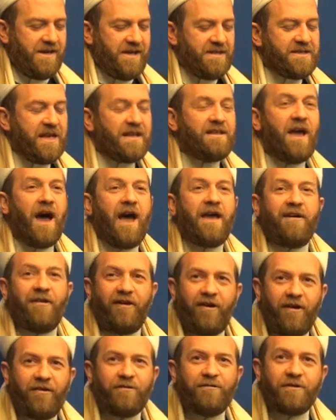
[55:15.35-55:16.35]
He said, I
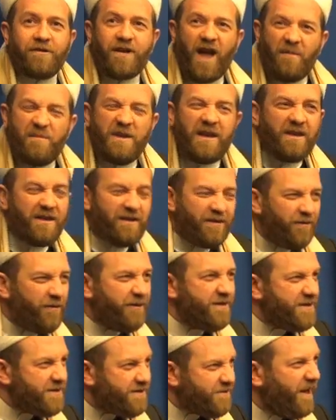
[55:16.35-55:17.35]
heard you're coming, you're
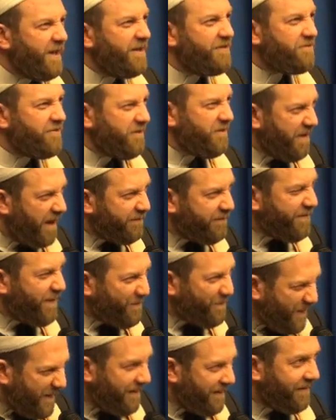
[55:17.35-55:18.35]
a stranger, you're not
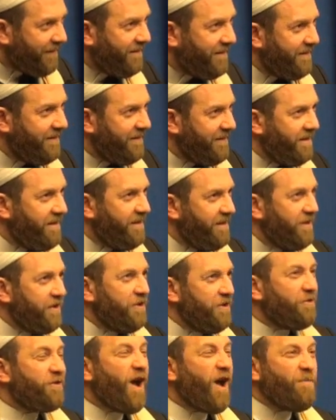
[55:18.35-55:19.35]
from here.
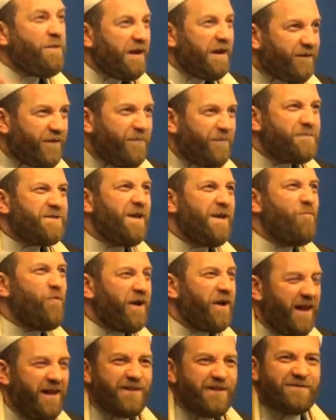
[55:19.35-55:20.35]
You're coming from
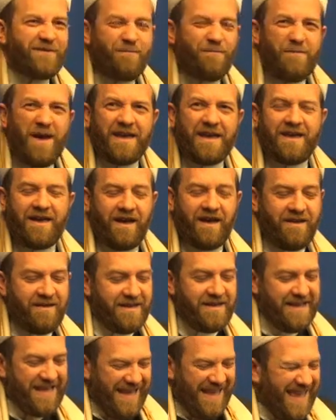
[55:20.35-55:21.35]
somewhere else, from Mecca.
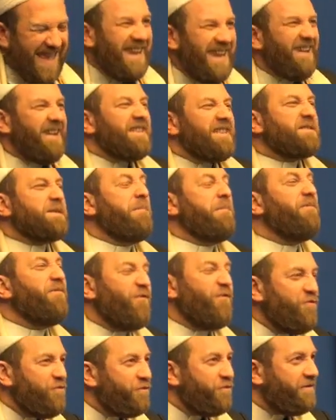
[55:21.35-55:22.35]
Here is some
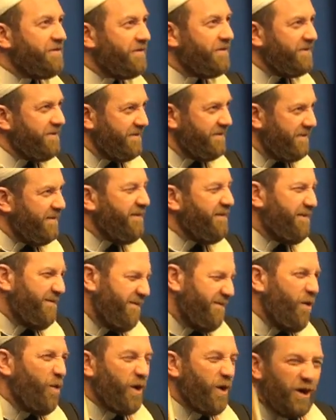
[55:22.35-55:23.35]
food
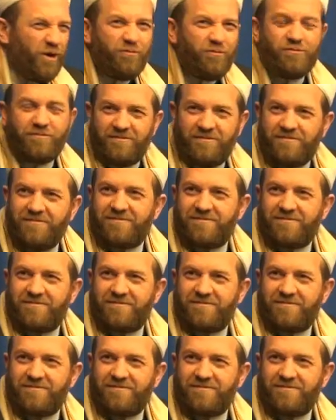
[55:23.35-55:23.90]
for you